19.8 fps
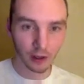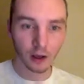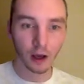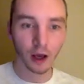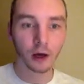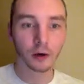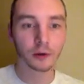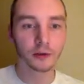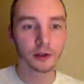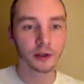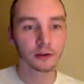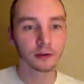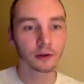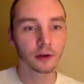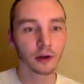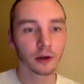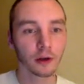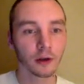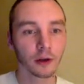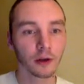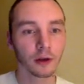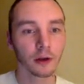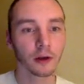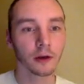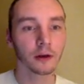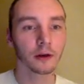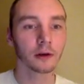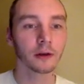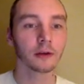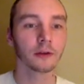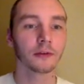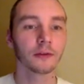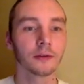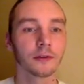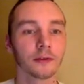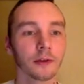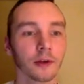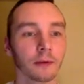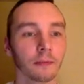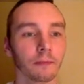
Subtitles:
Oh, is it? It's